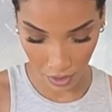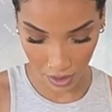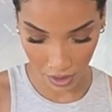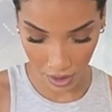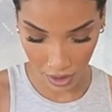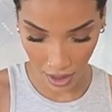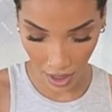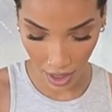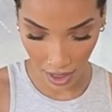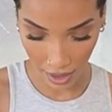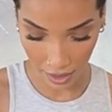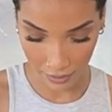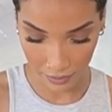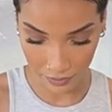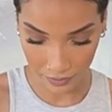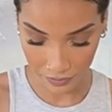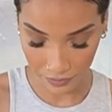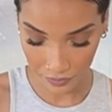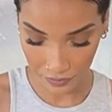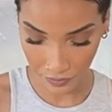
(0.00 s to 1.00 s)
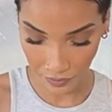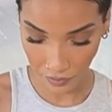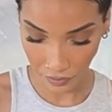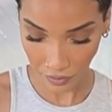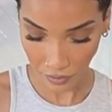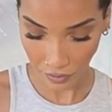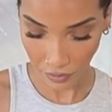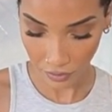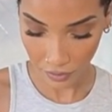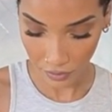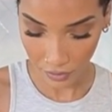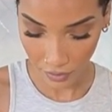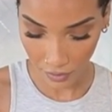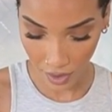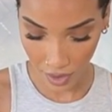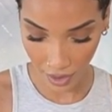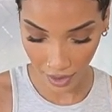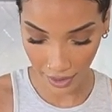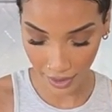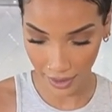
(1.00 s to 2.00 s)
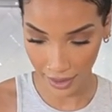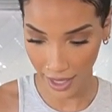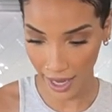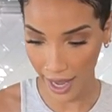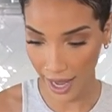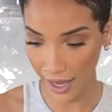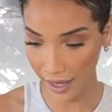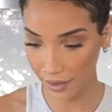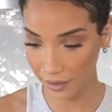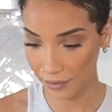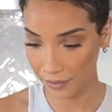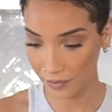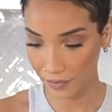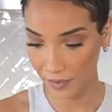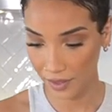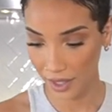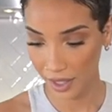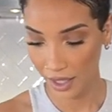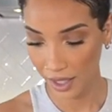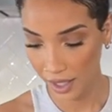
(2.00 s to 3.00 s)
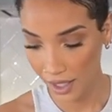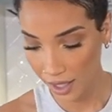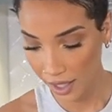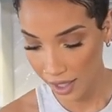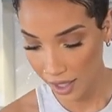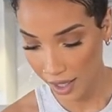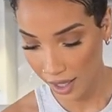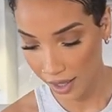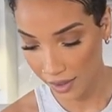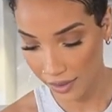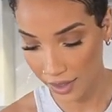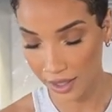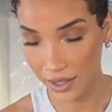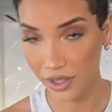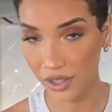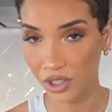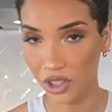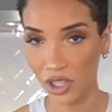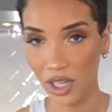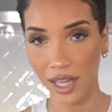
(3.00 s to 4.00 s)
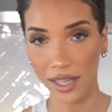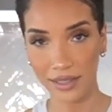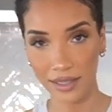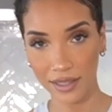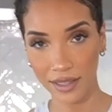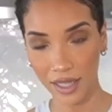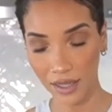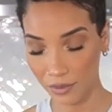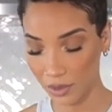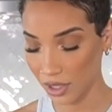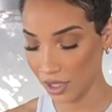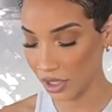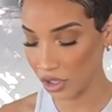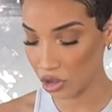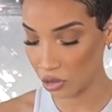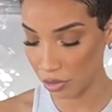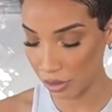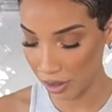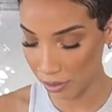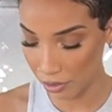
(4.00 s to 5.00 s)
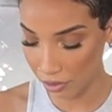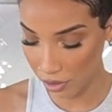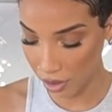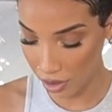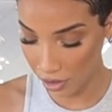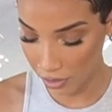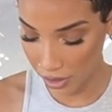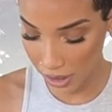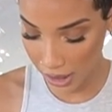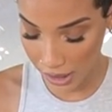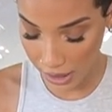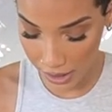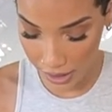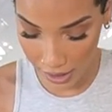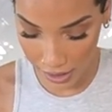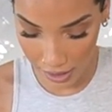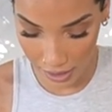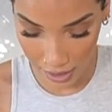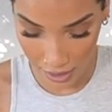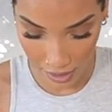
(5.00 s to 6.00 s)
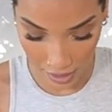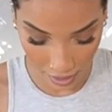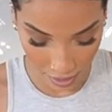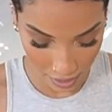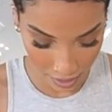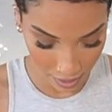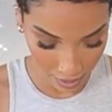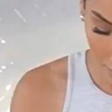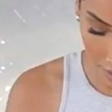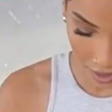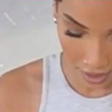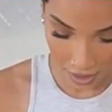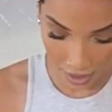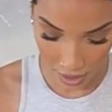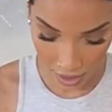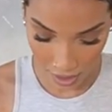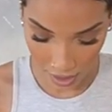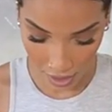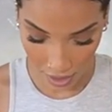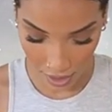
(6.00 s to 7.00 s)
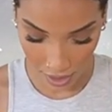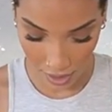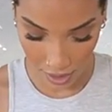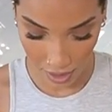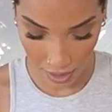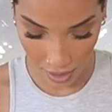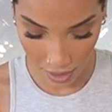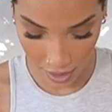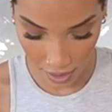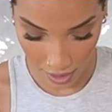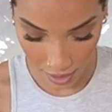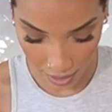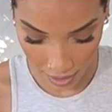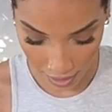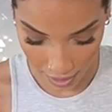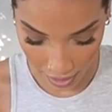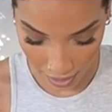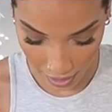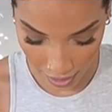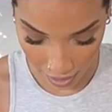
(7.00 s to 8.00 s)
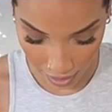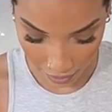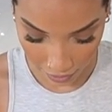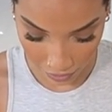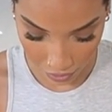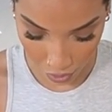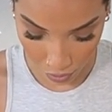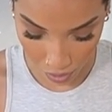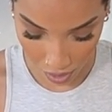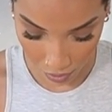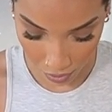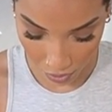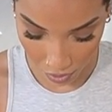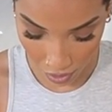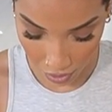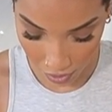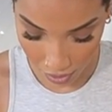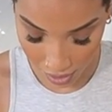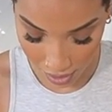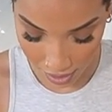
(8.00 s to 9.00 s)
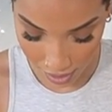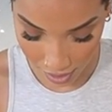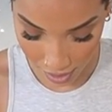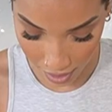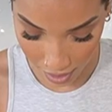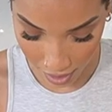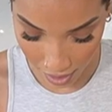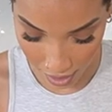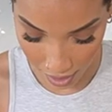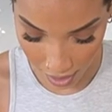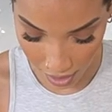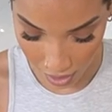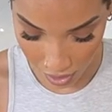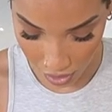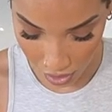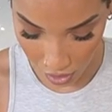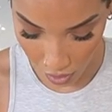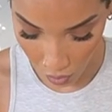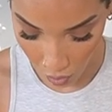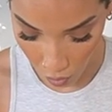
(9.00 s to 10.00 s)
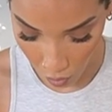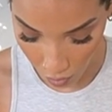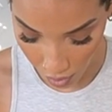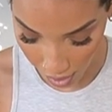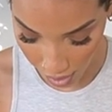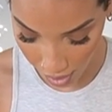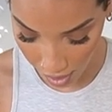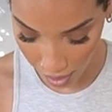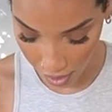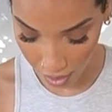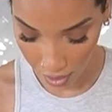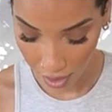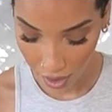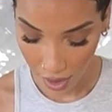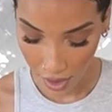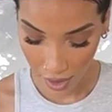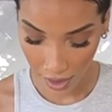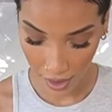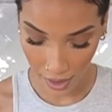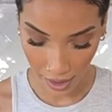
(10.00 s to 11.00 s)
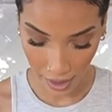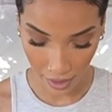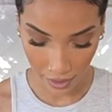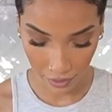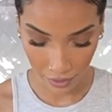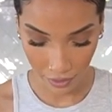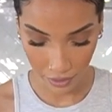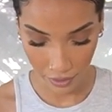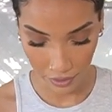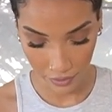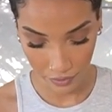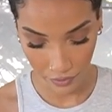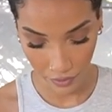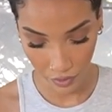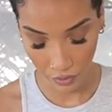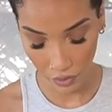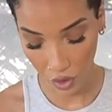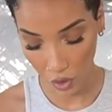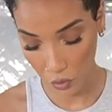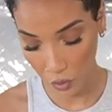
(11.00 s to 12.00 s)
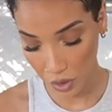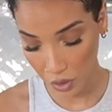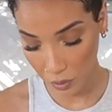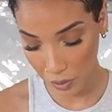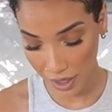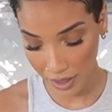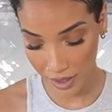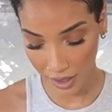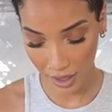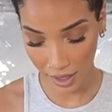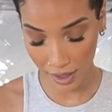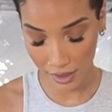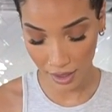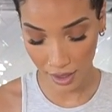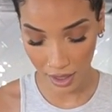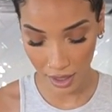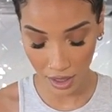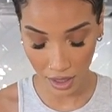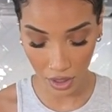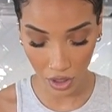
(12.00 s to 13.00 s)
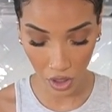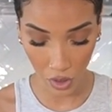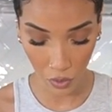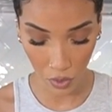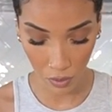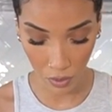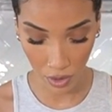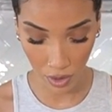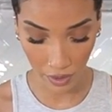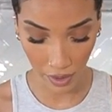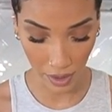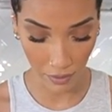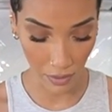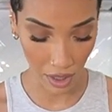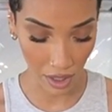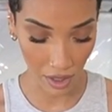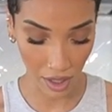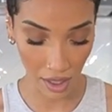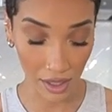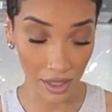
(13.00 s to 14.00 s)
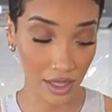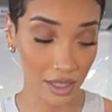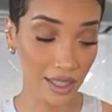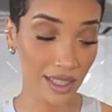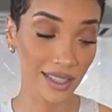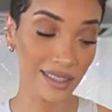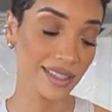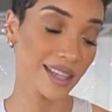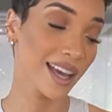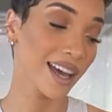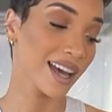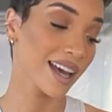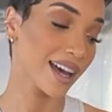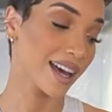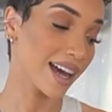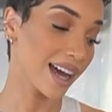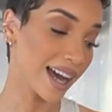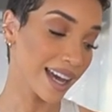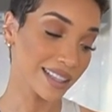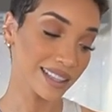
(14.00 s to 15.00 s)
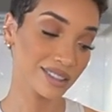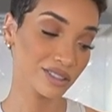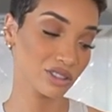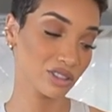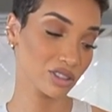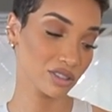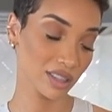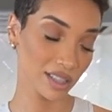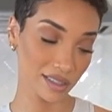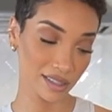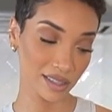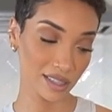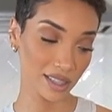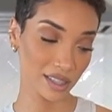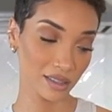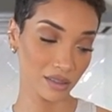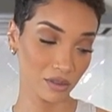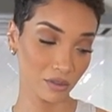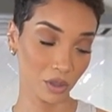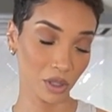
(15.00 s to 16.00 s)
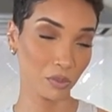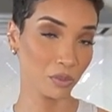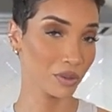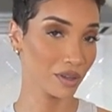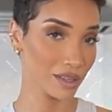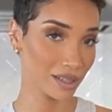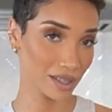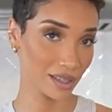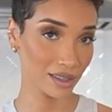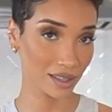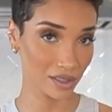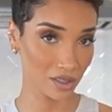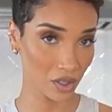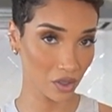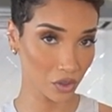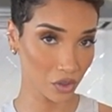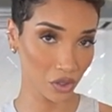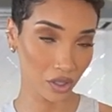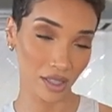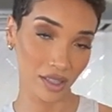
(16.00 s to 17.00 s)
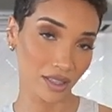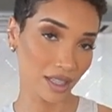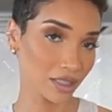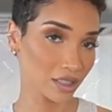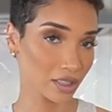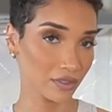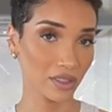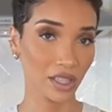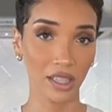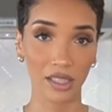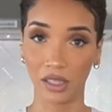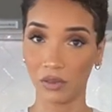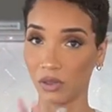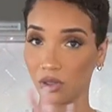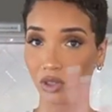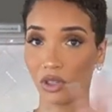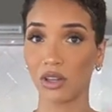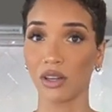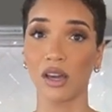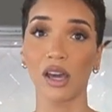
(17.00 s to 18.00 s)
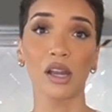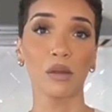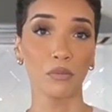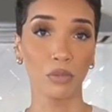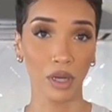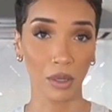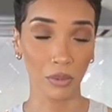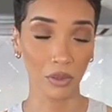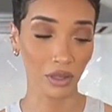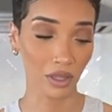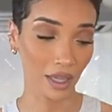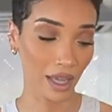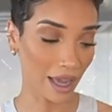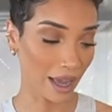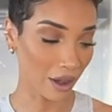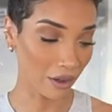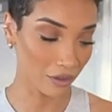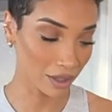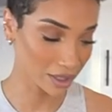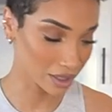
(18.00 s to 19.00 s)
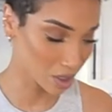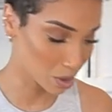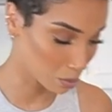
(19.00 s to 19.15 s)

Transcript: one side, like that. And then to jazz it up, you get your pepperonis and just lay a few pepperonis in there as well. Now, for a real pizza quesadilla, you would put like marinara sauce. I didn't trust it with putting it in the toaster because I just felt like it was all gonna bubble out and